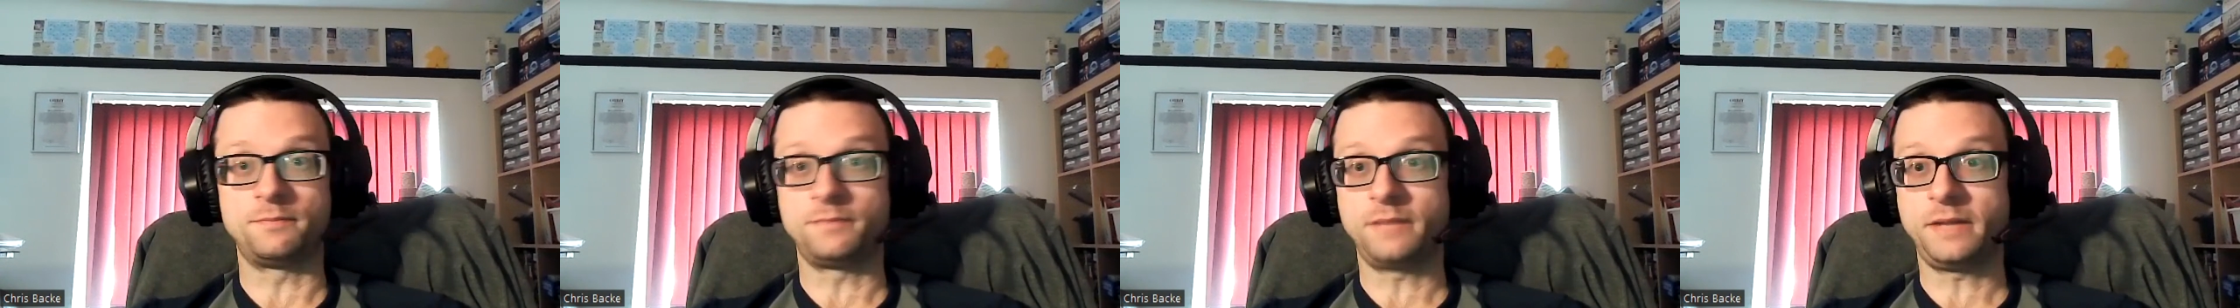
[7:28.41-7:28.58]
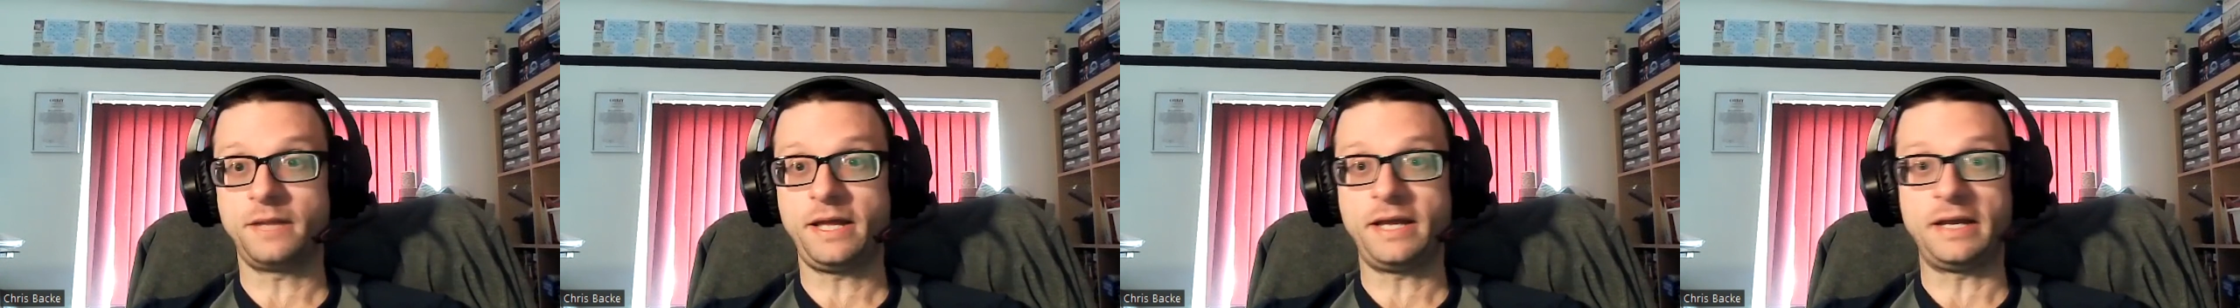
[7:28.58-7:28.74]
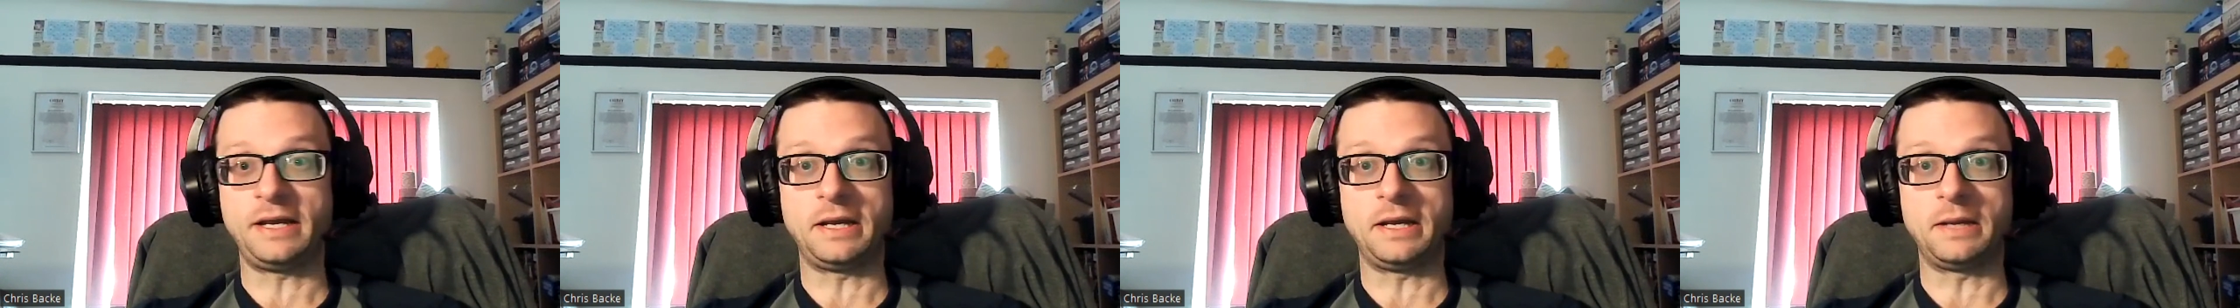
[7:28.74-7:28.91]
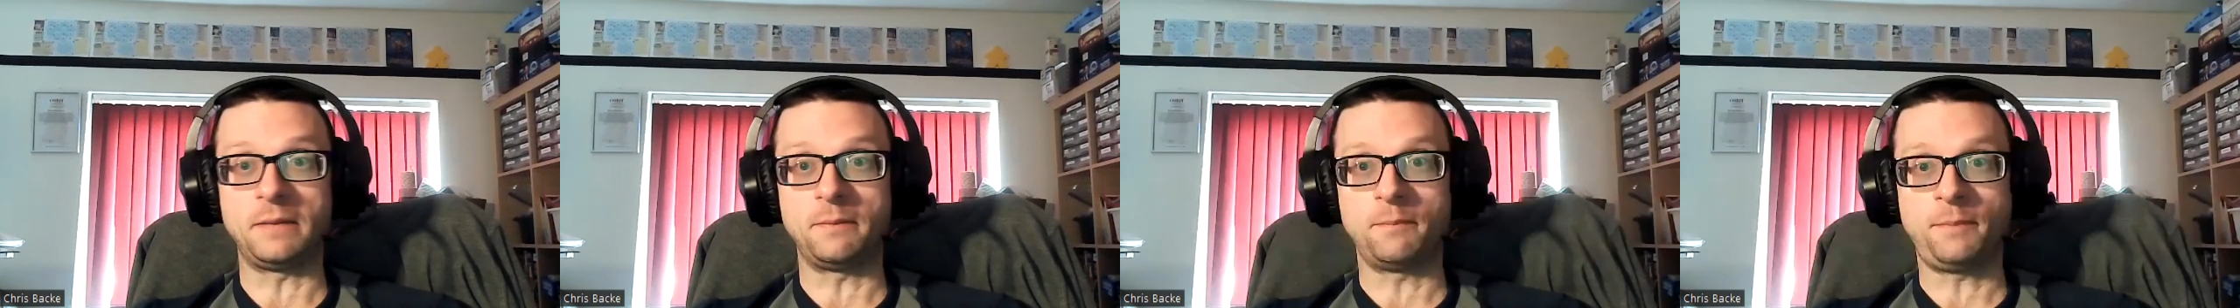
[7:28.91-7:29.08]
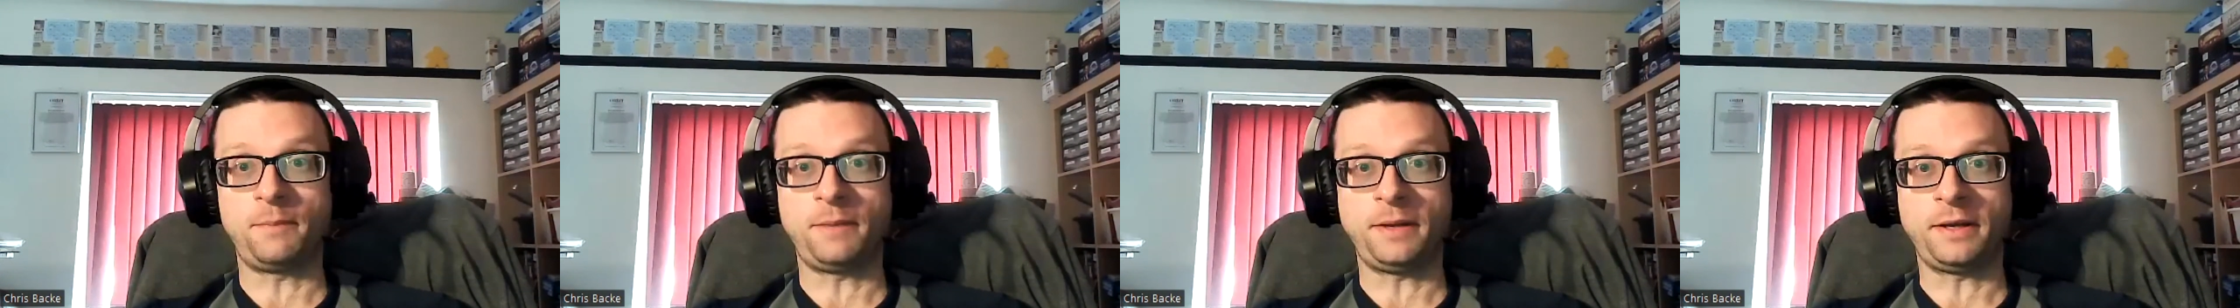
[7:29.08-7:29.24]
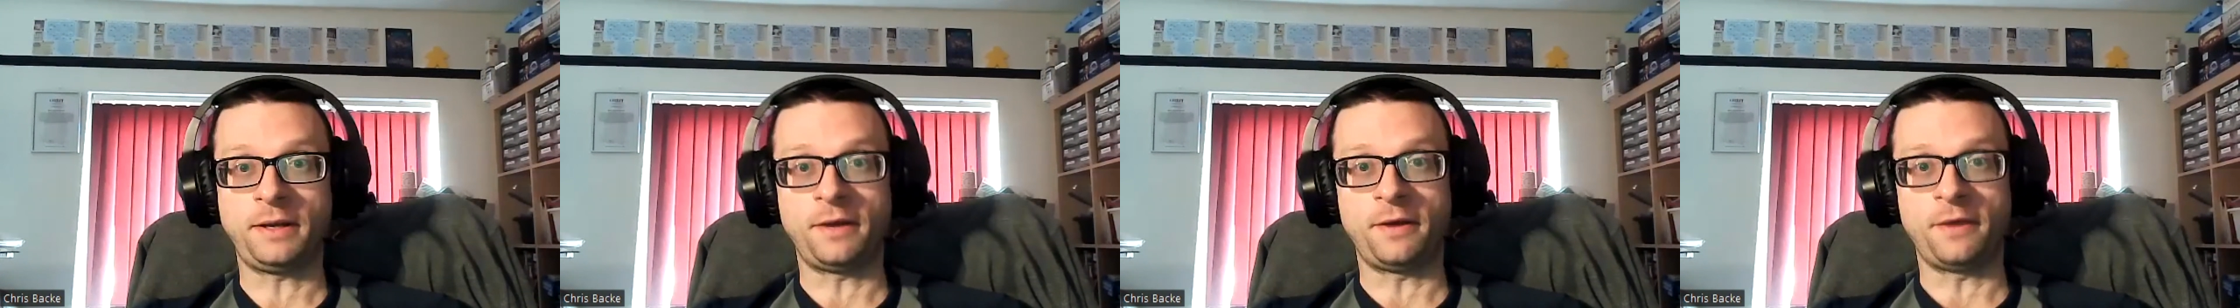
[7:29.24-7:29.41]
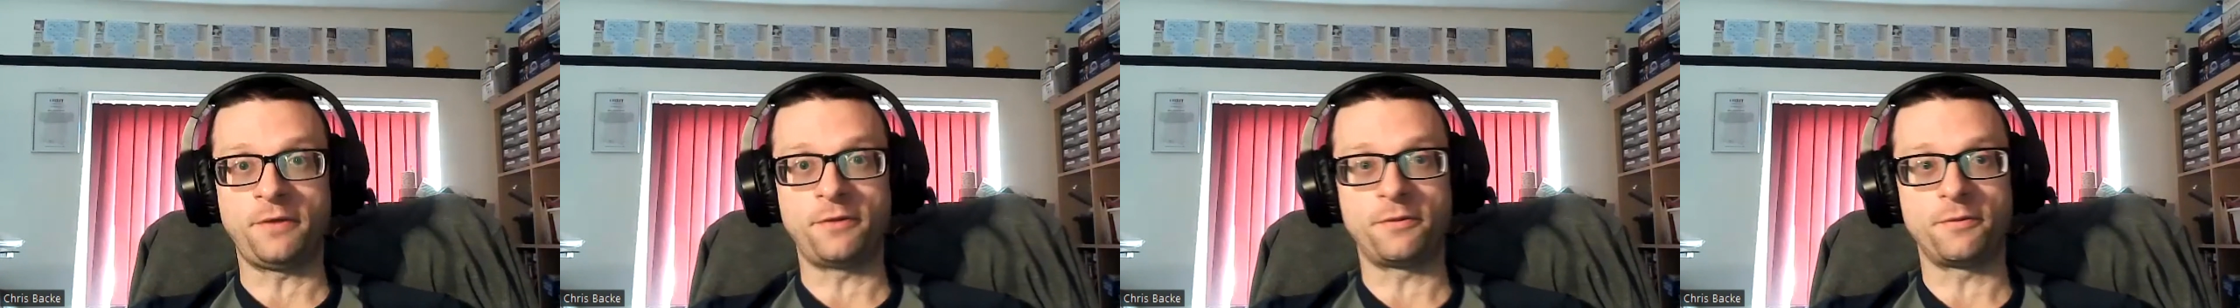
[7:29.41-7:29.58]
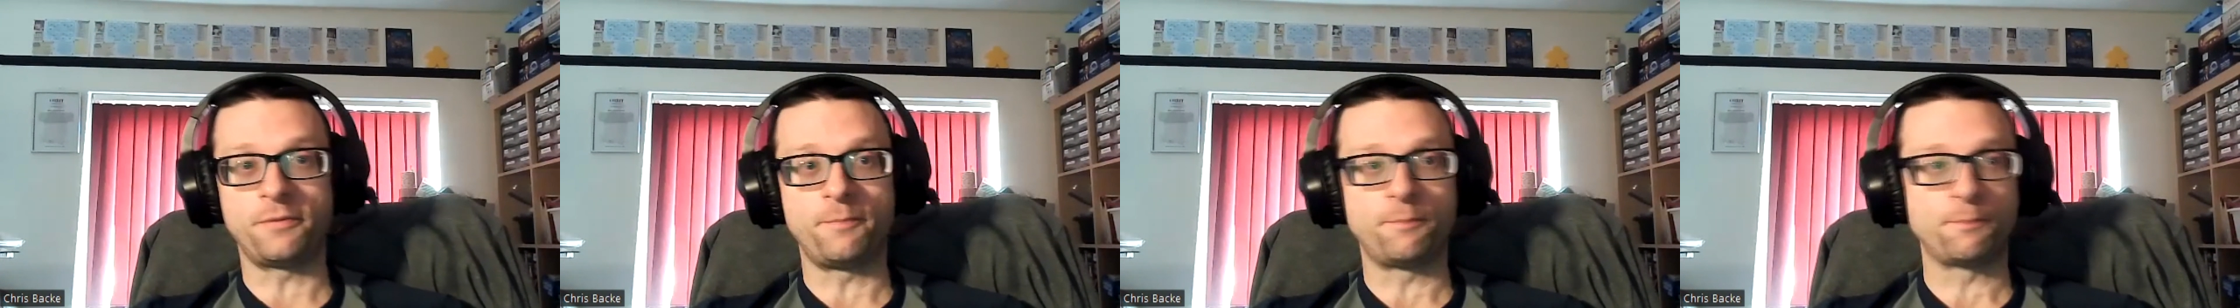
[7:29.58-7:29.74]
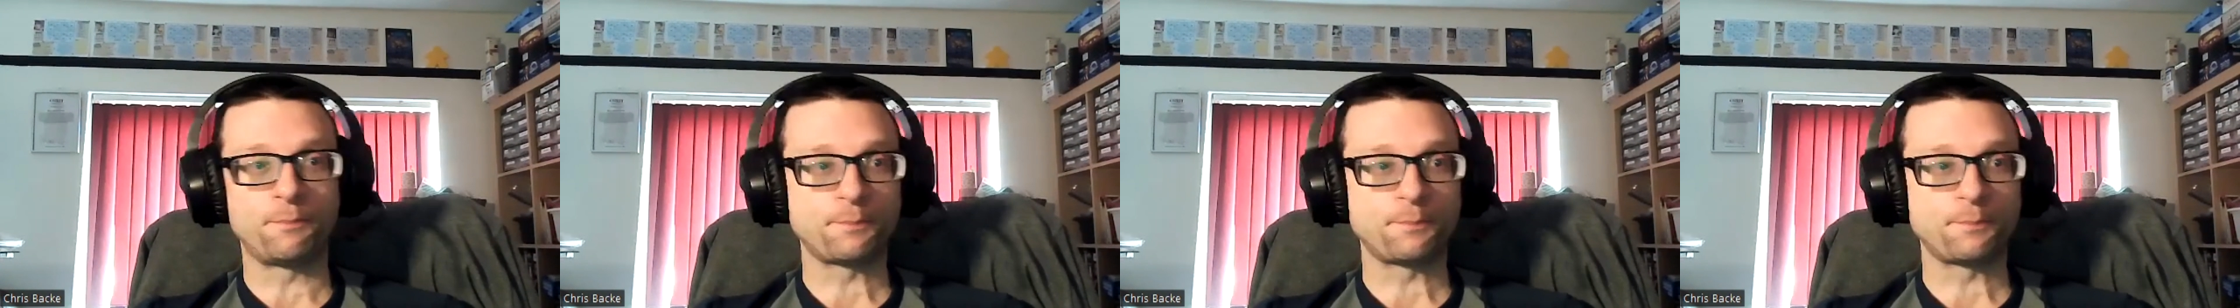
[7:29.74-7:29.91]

playing it because